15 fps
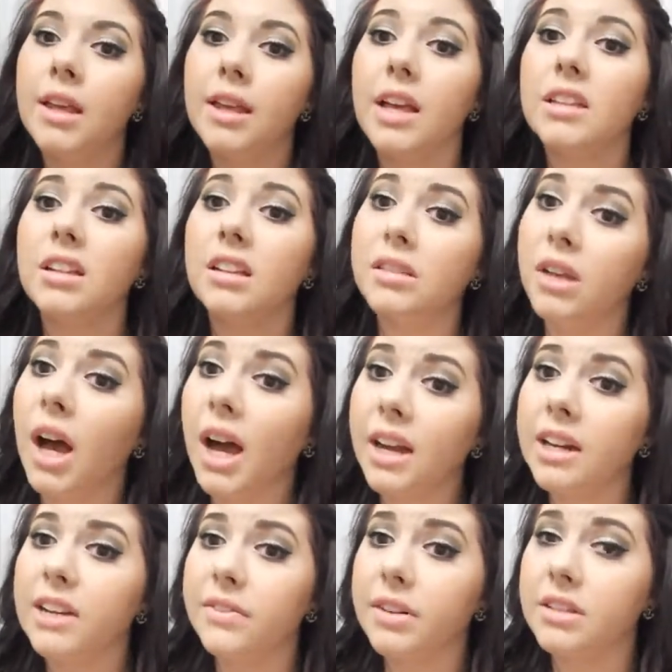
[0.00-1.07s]
It's a lot
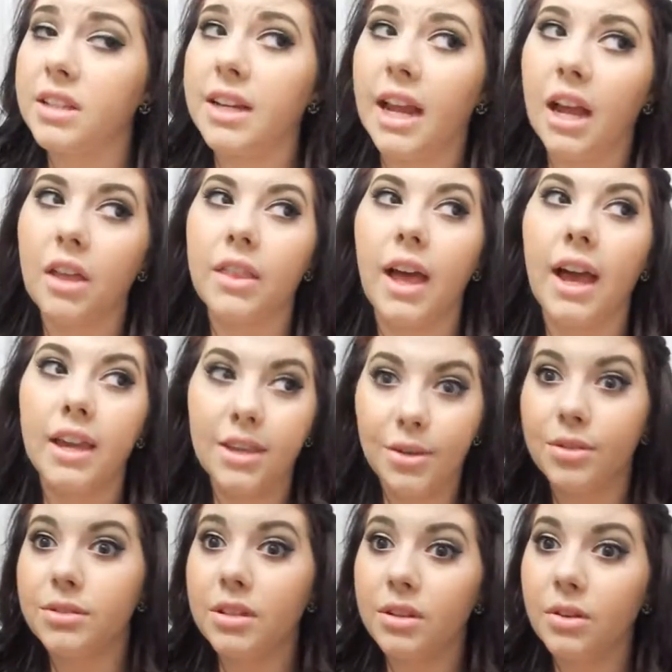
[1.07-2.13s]
different than how that I
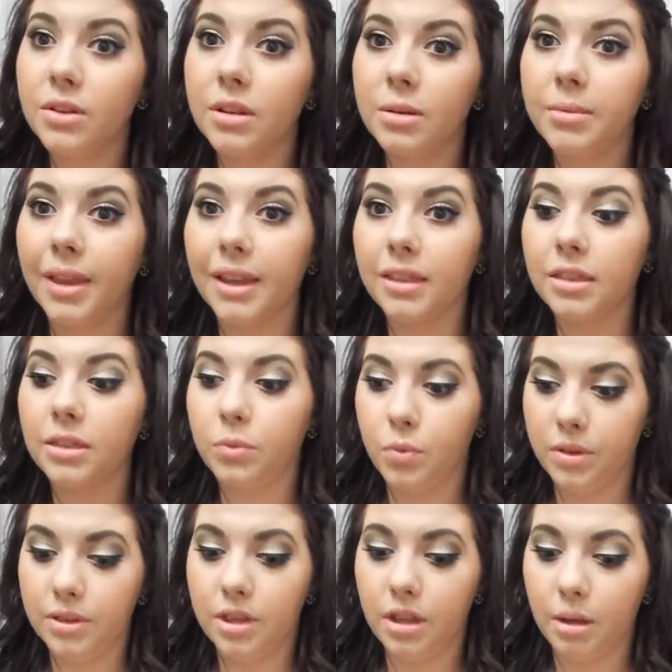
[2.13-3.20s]
used to do them, like
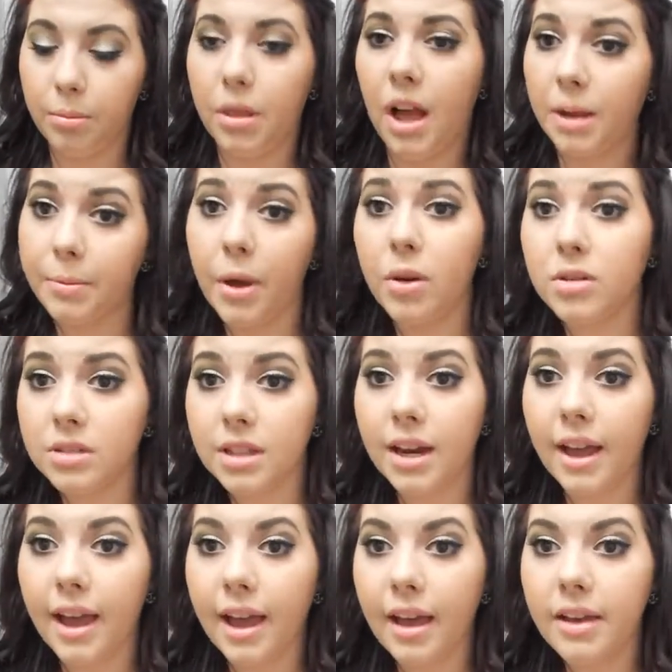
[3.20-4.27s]
with the blog post that
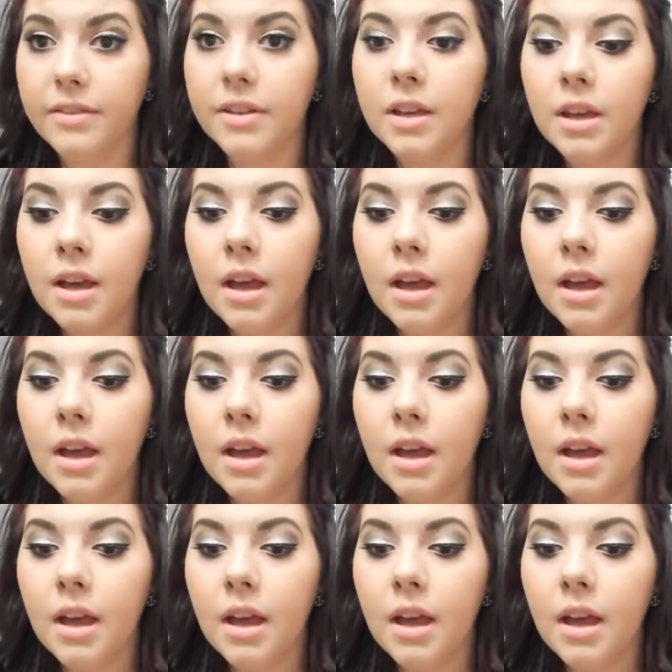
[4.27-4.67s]
I have